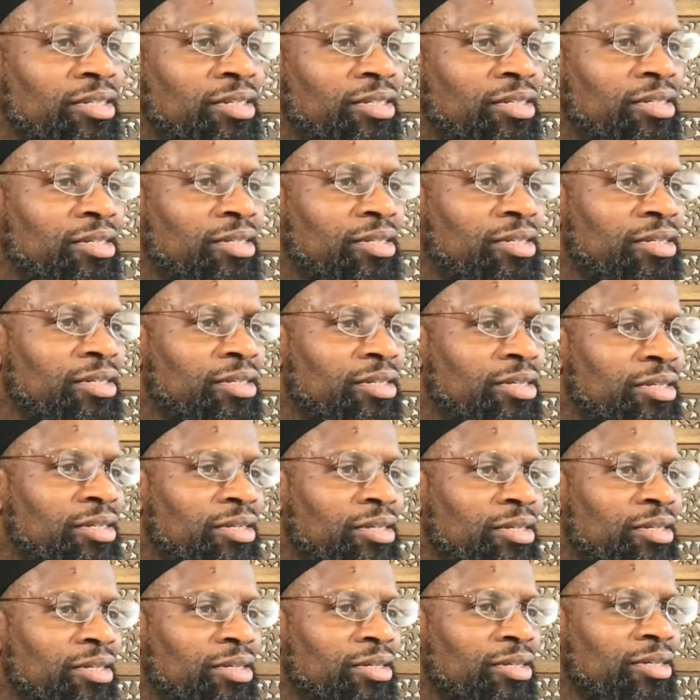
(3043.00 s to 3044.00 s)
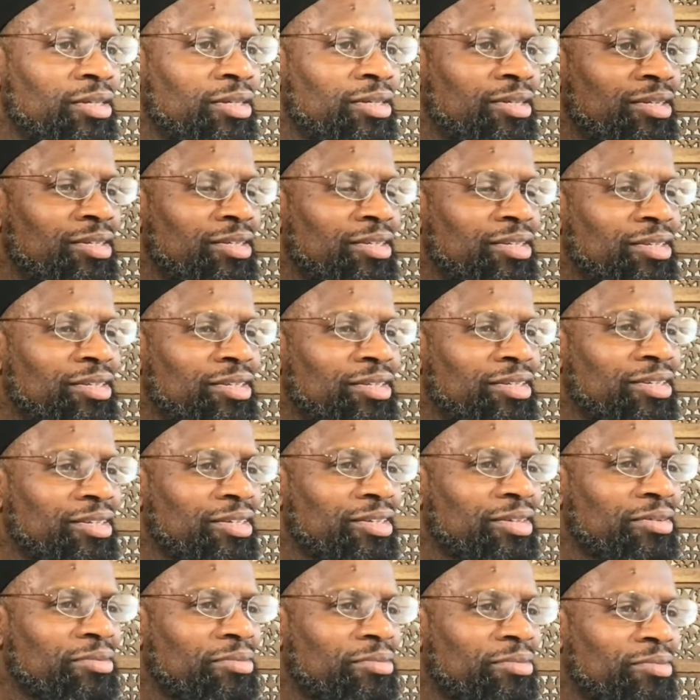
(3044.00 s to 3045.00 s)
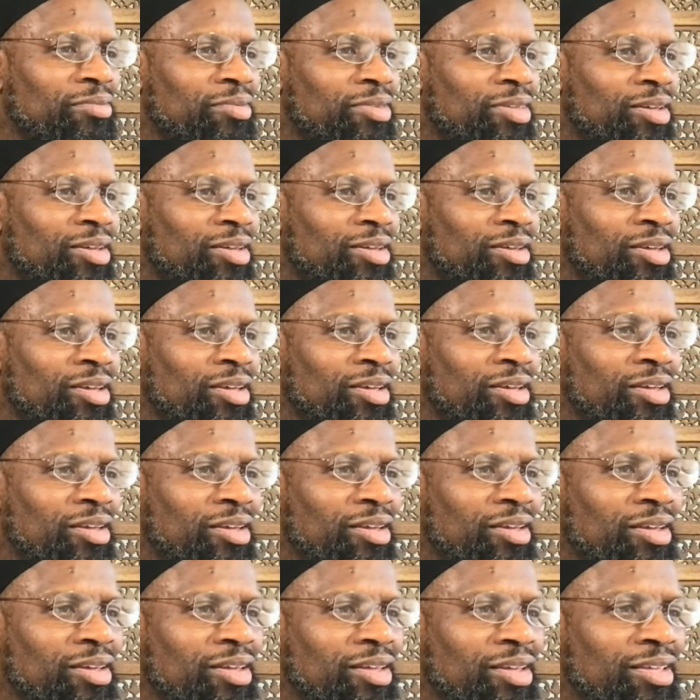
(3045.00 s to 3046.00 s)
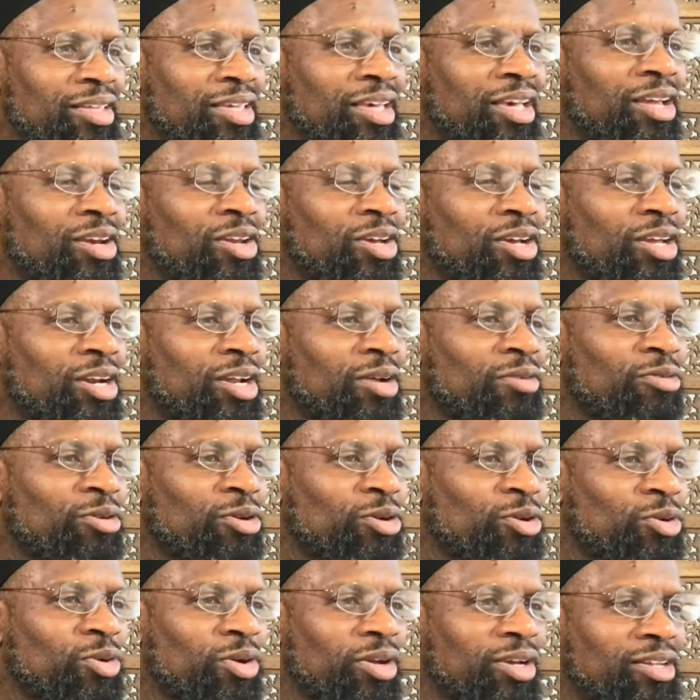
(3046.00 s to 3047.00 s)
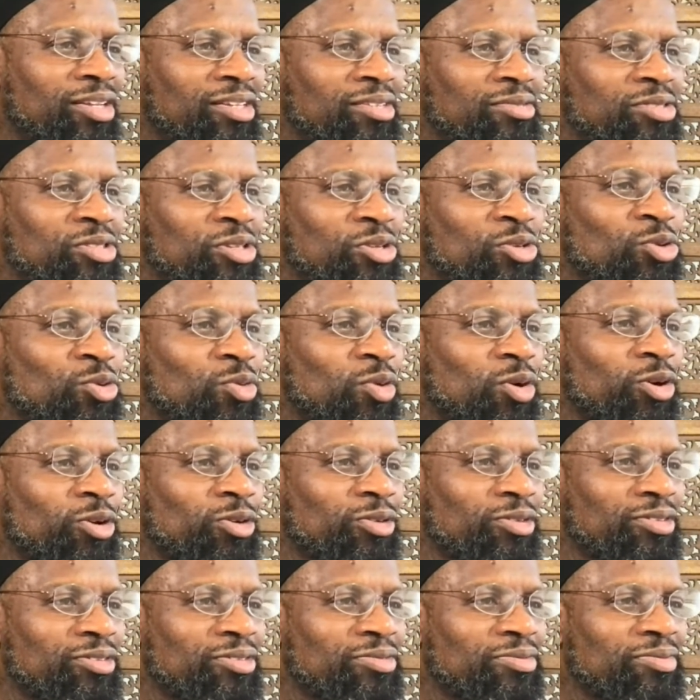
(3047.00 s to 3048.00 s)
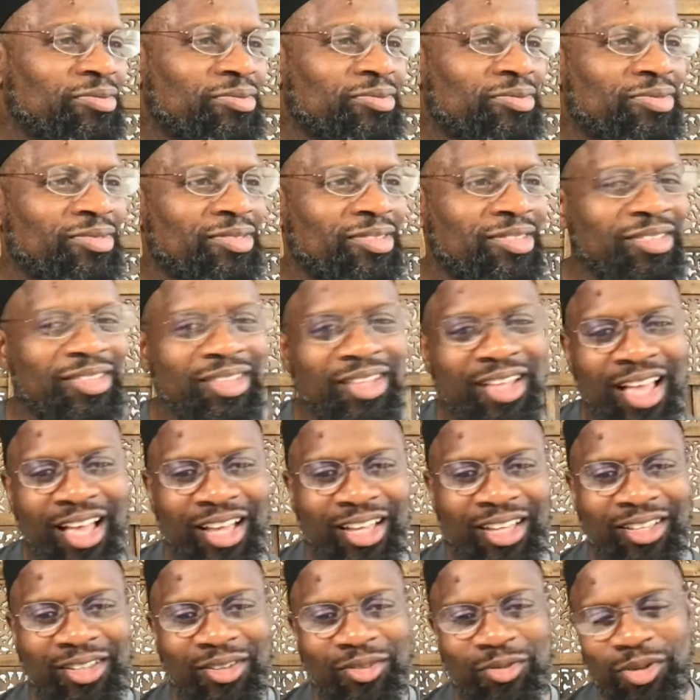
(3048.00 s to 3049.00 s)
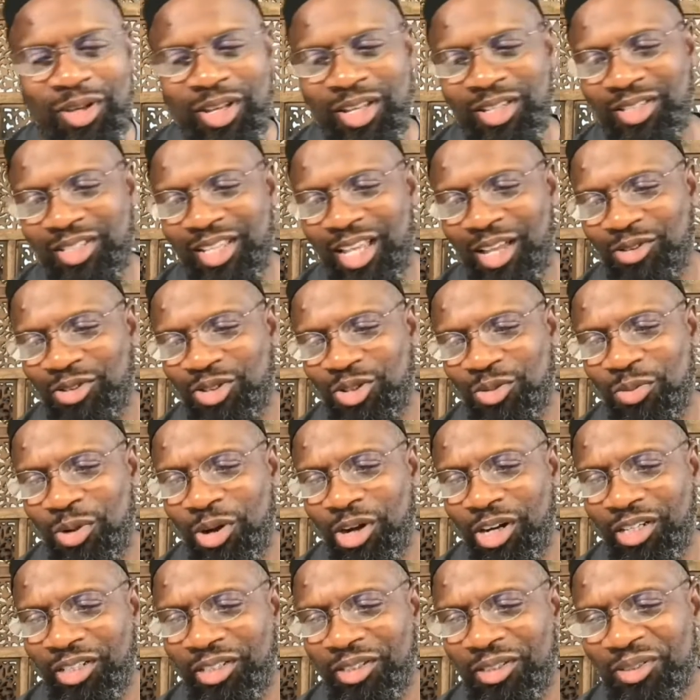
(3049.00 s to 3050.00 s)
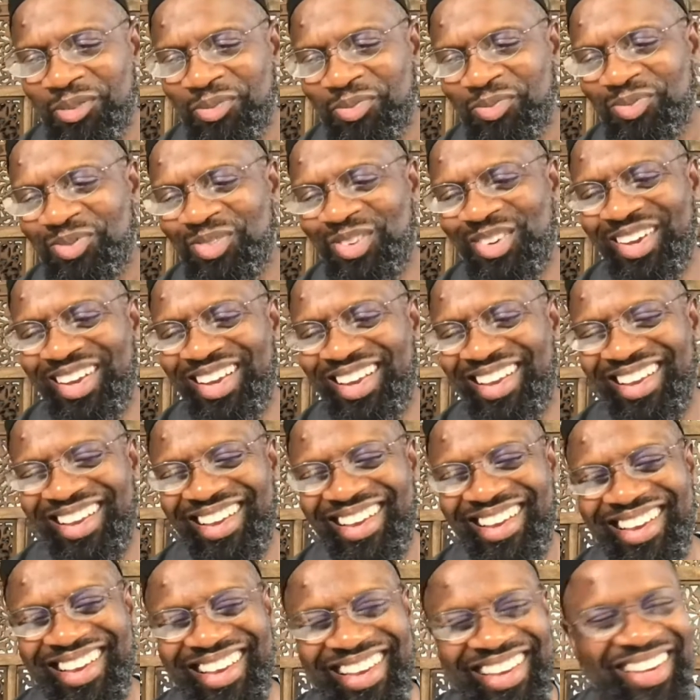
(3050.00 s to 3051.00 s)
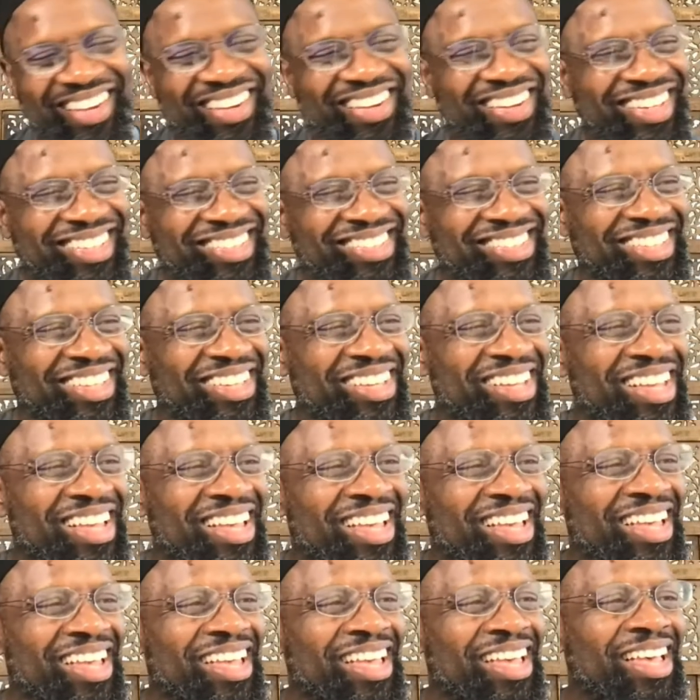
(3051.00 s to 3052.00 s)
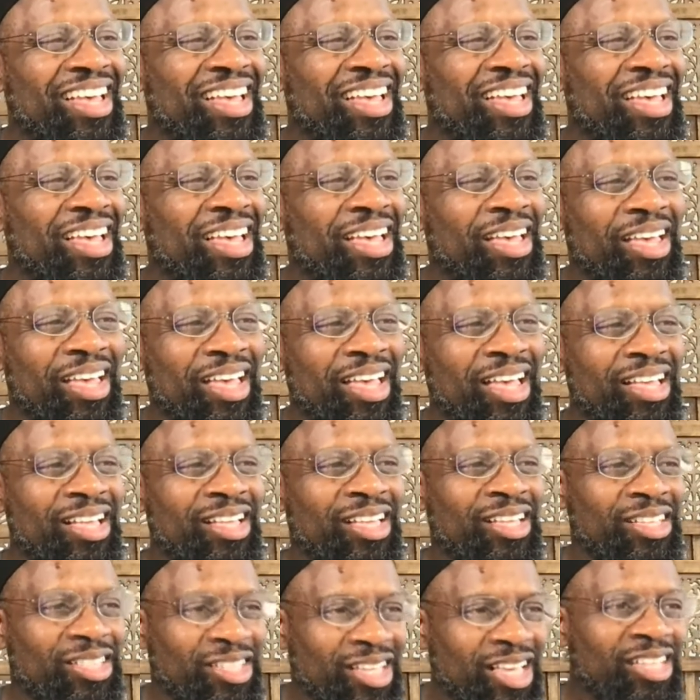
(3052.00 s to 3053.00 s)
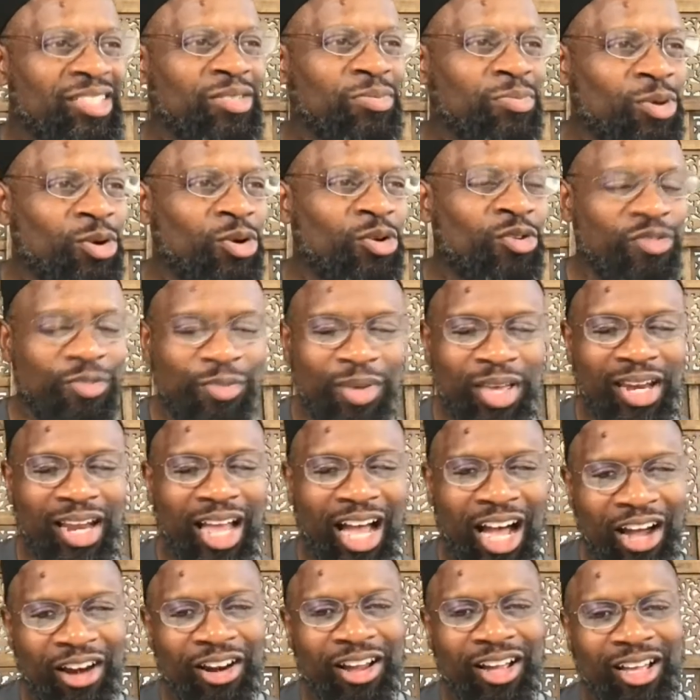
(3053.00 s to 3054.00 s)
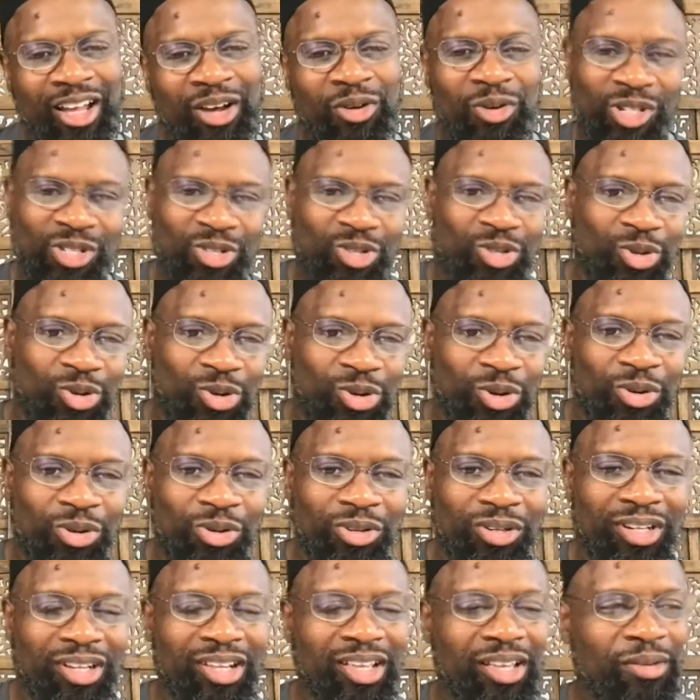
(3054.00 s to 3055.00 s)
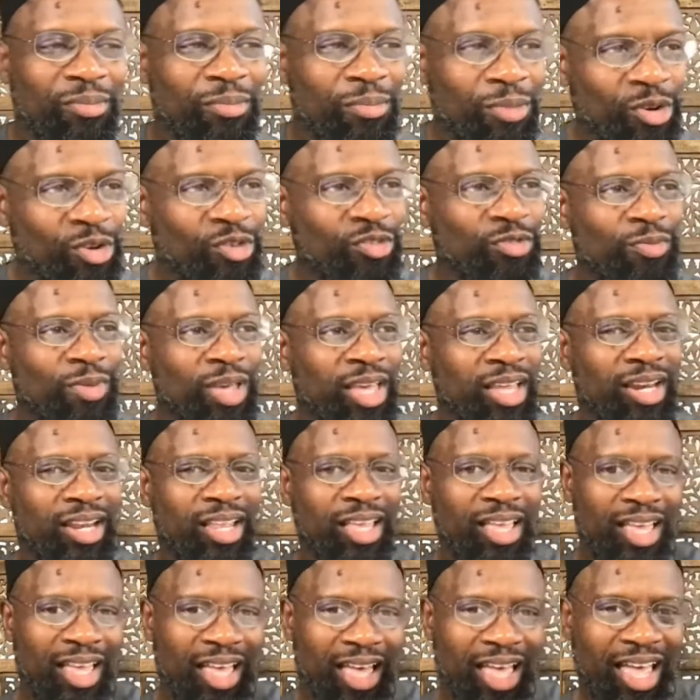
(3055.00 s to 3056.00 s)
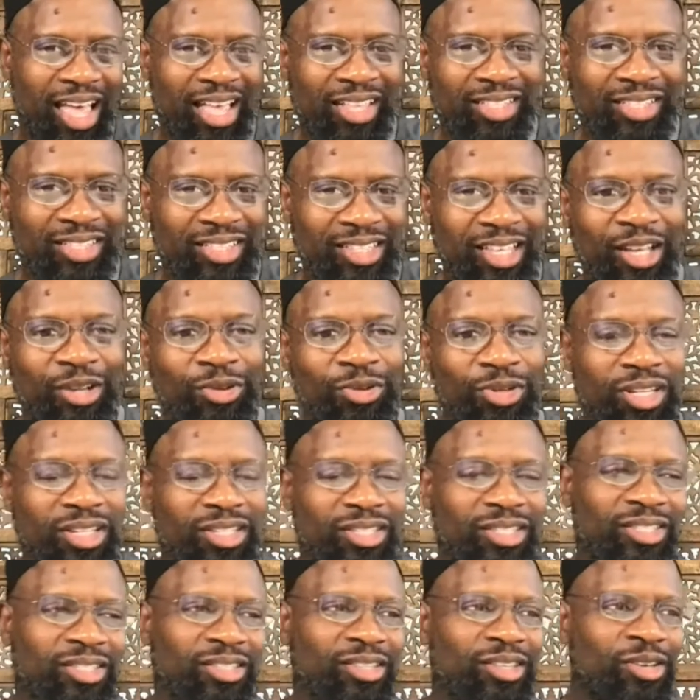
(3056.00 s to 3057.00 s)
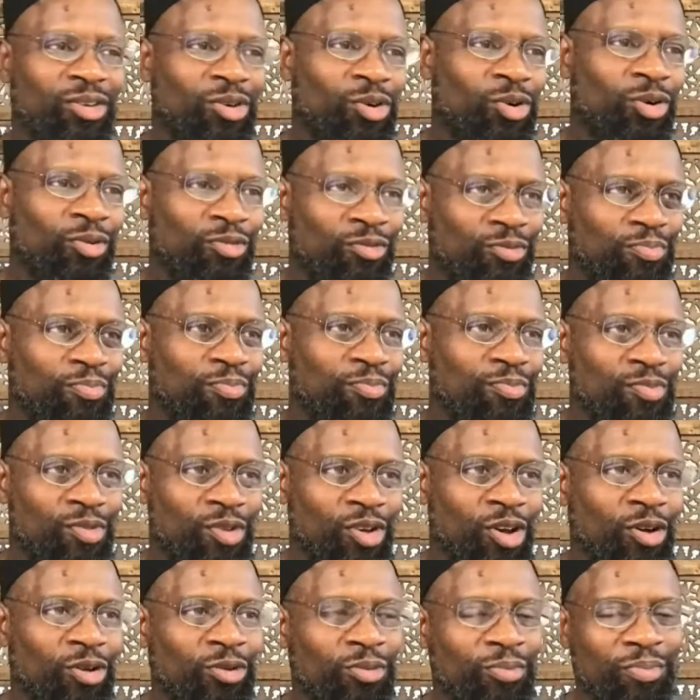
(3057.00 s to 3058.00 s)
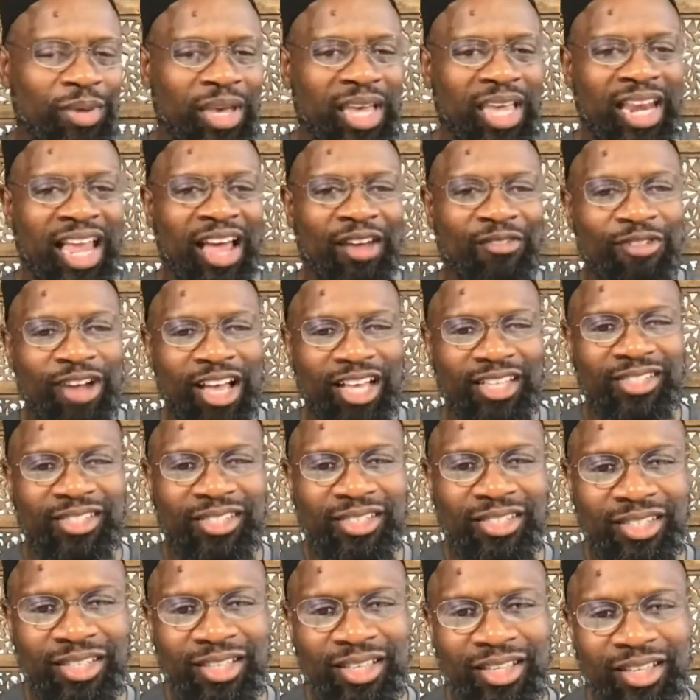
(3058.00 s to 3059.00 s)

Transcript: I'm not sure. I could look it up. Yeah, look it up real quick. That was a new word. It can sound smart. it's, it's movement, haraka wa sukun, movement and stillness, or being at rest.